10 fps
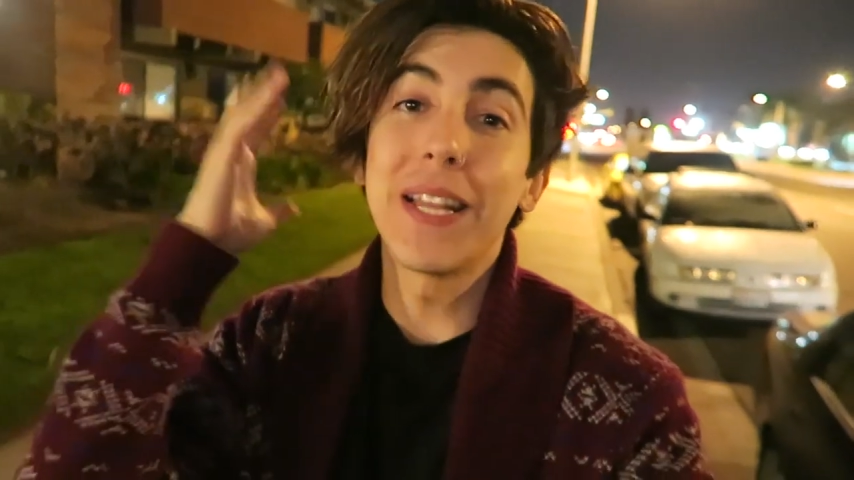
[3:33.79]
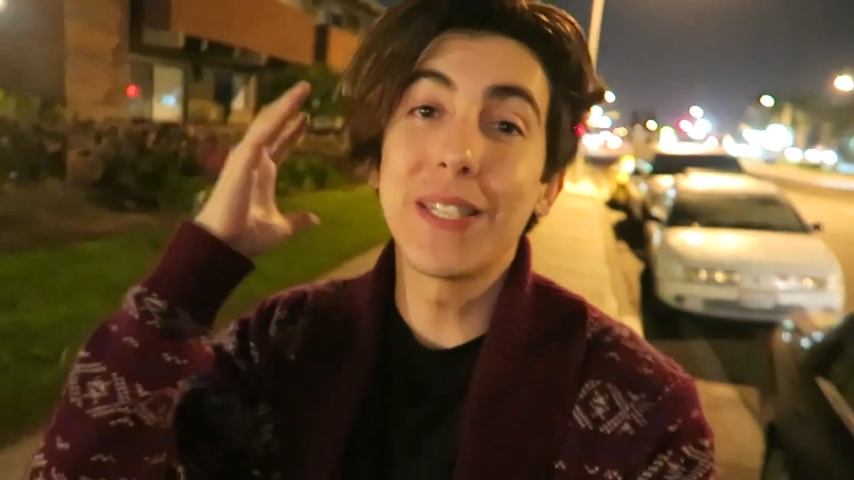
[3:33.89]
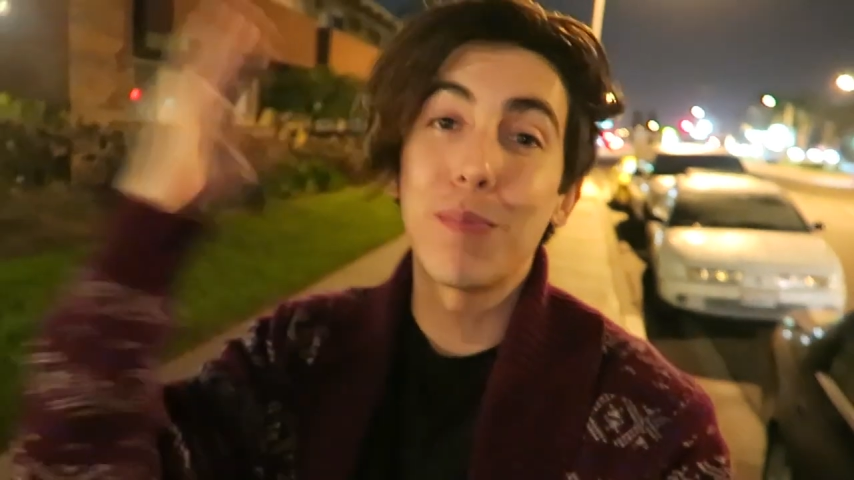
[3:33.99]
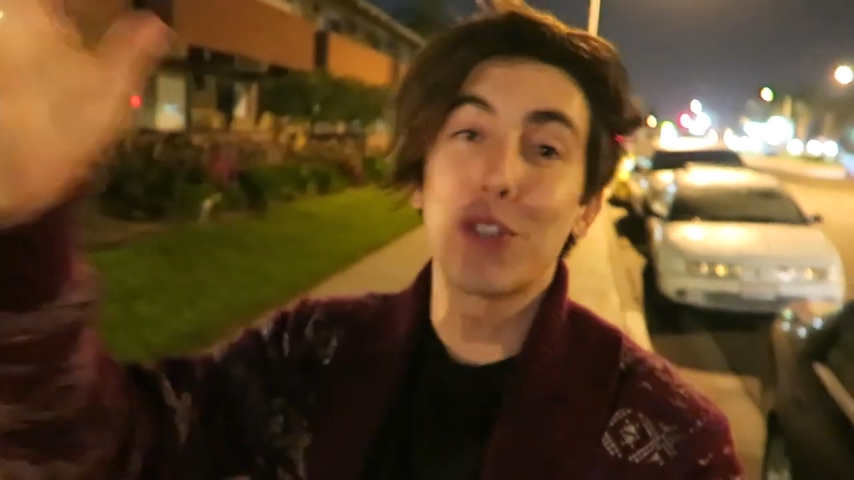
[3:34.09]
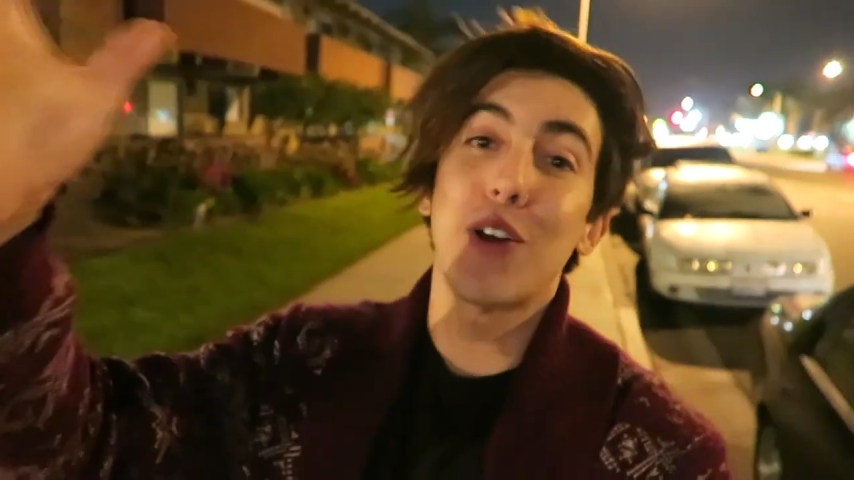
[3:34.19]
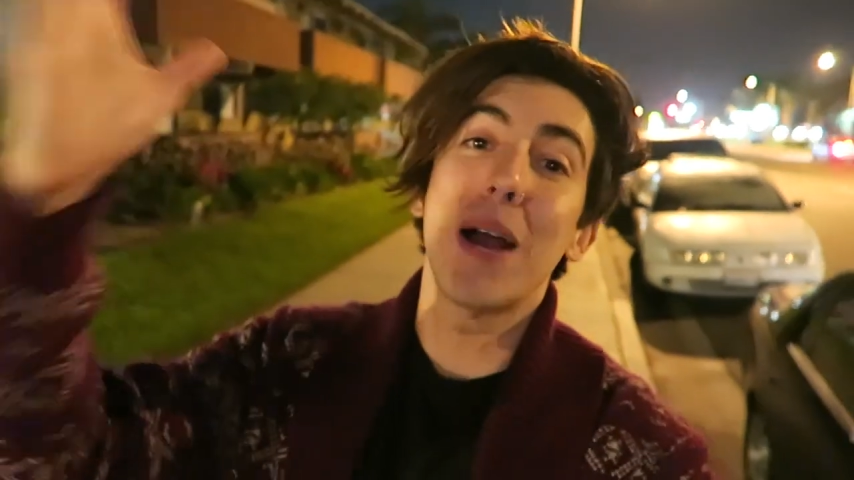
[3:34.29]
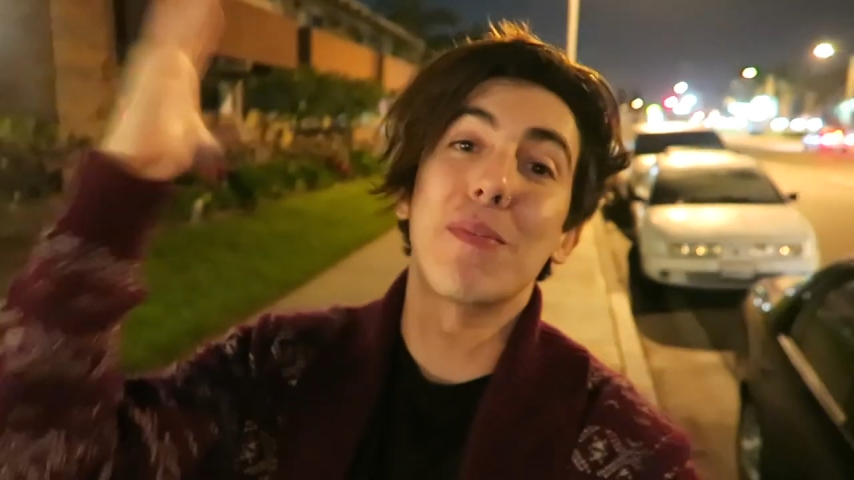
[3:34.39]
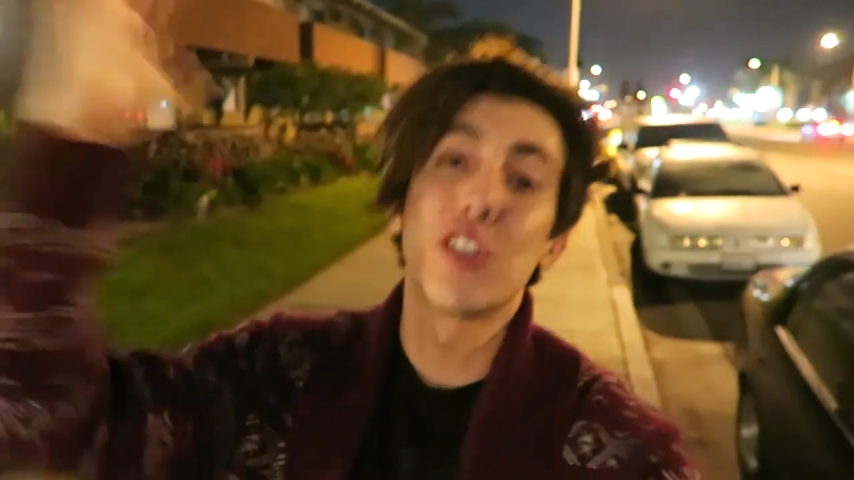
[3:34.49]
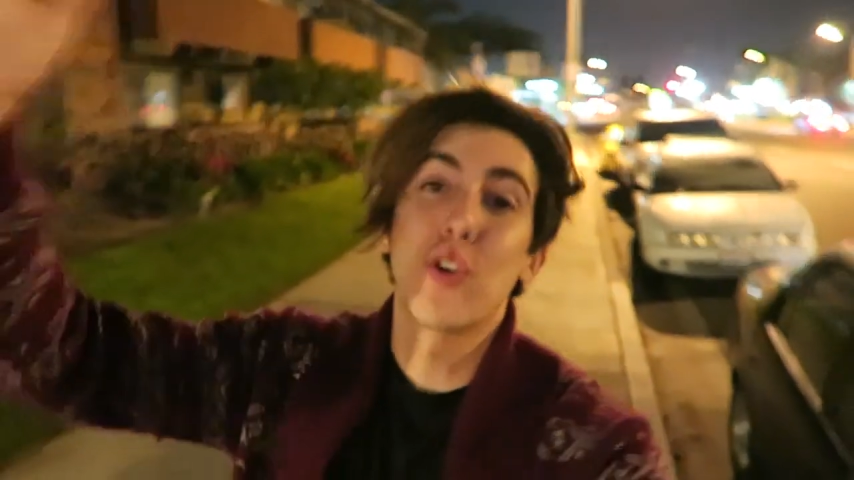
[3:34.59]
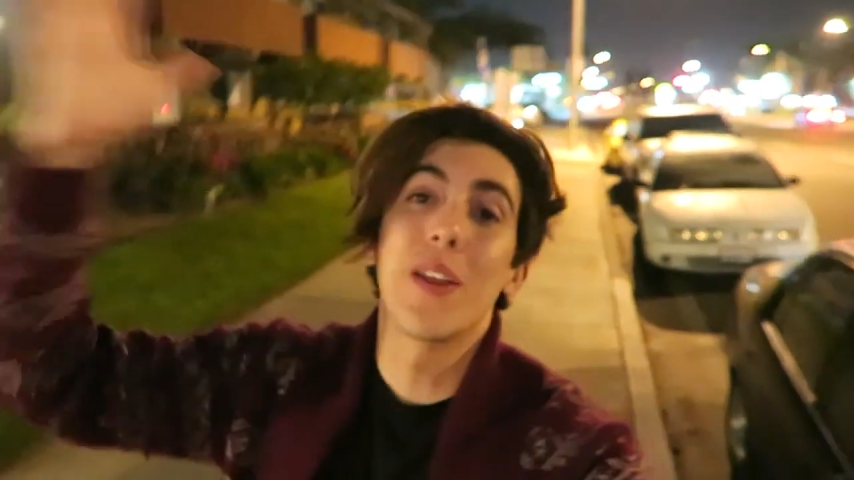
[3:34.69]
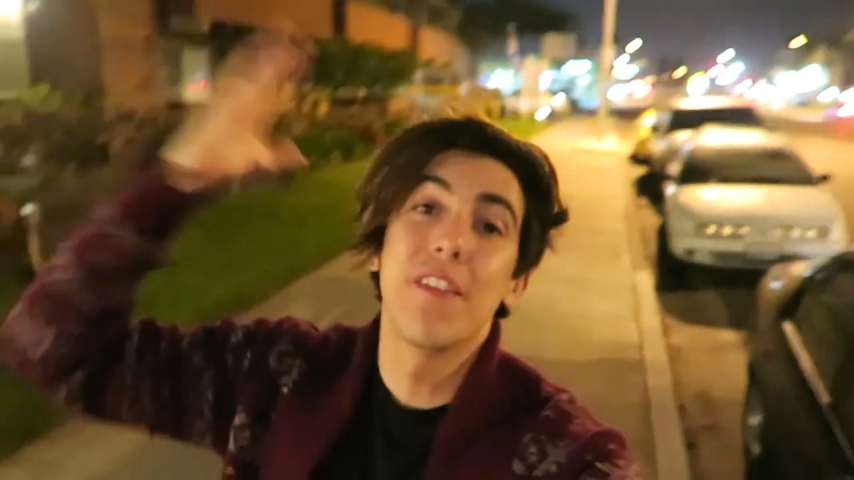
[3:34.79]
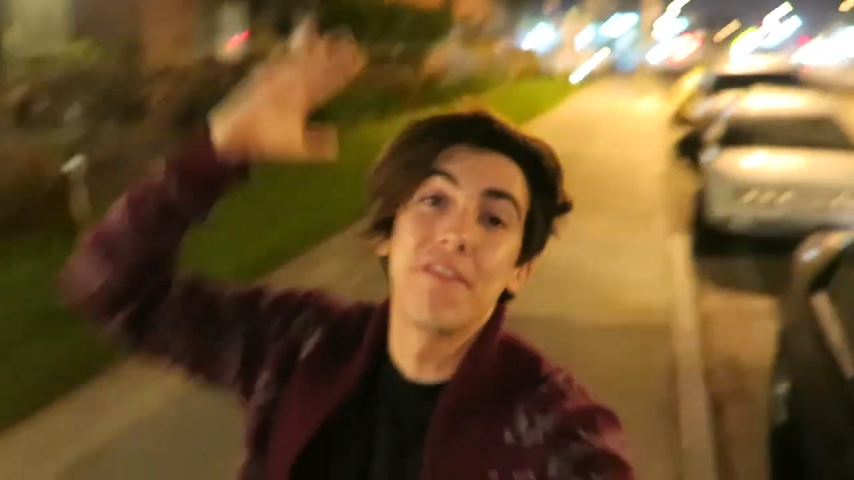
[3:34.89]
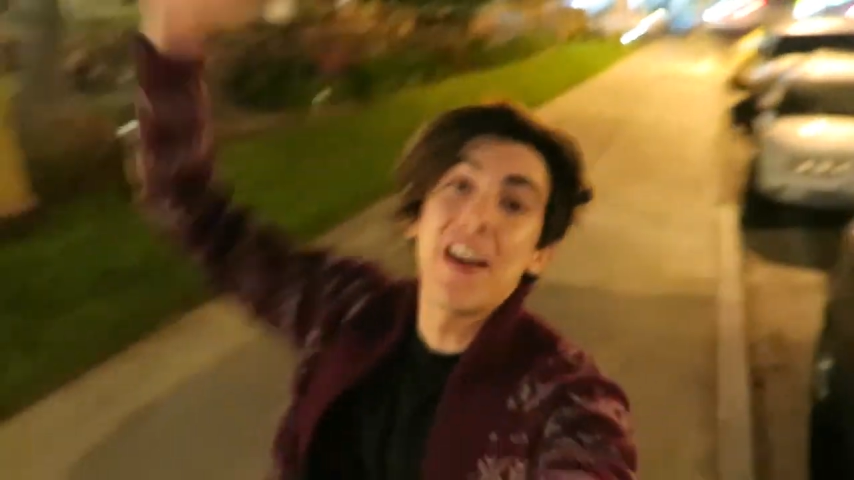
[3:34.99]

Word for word: and subscribe to join the